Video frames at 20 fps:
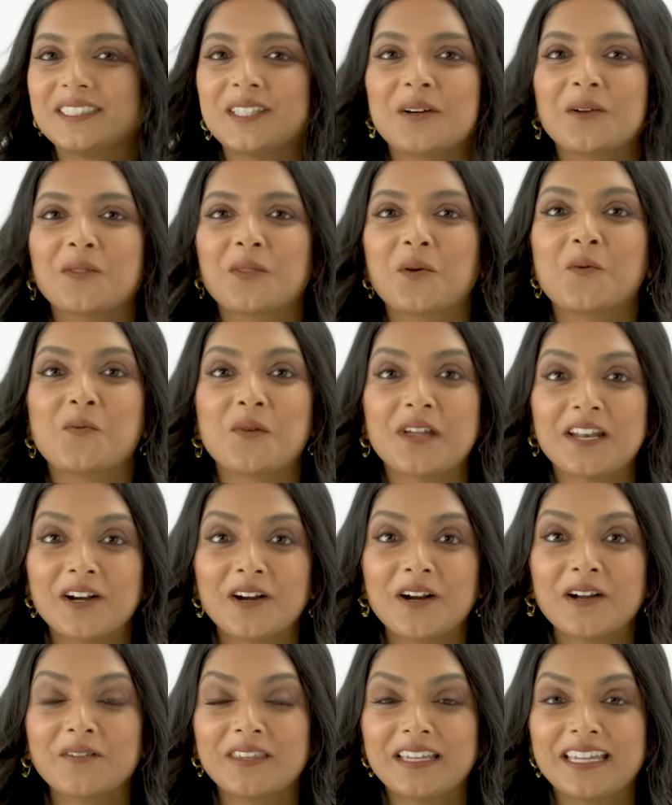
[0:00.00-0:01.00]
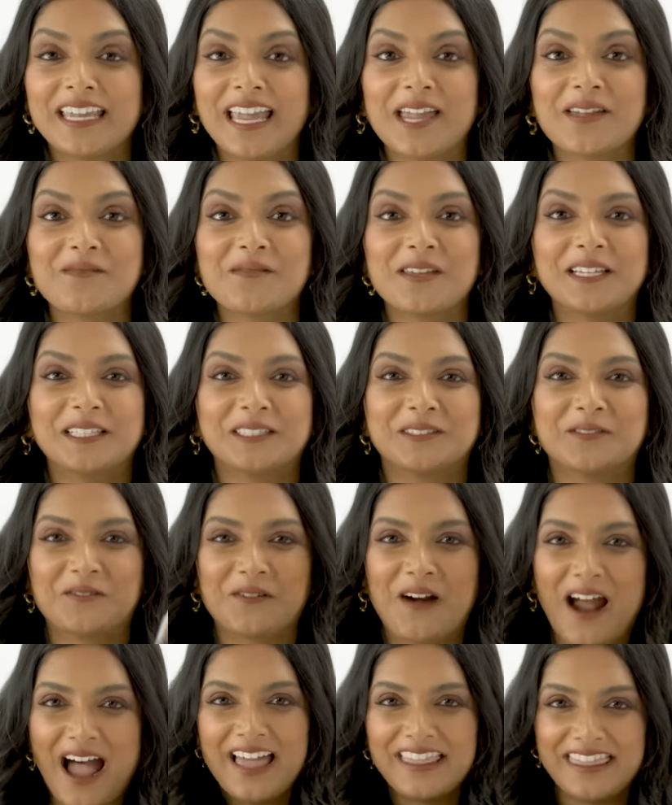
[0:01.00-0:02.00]
So the winner of the game is
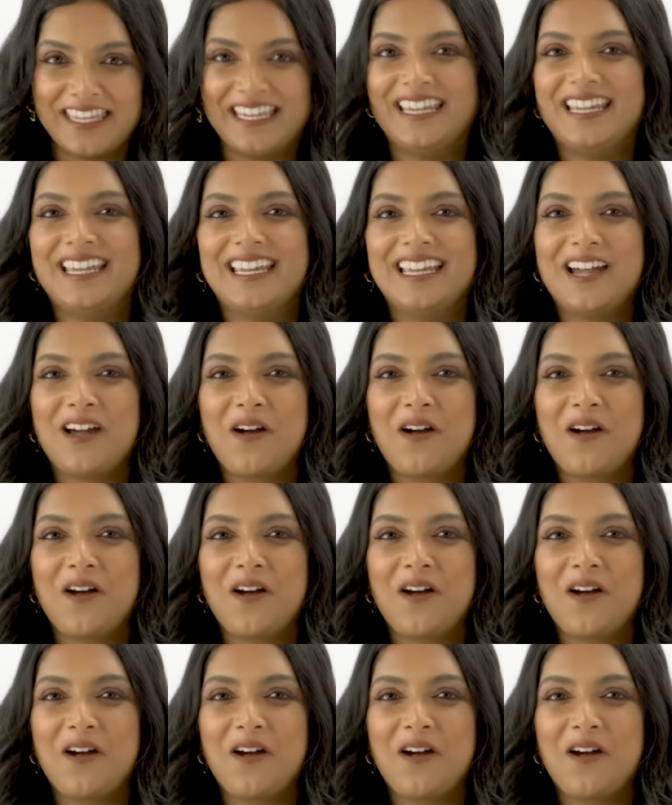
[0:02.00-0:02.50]
Radhi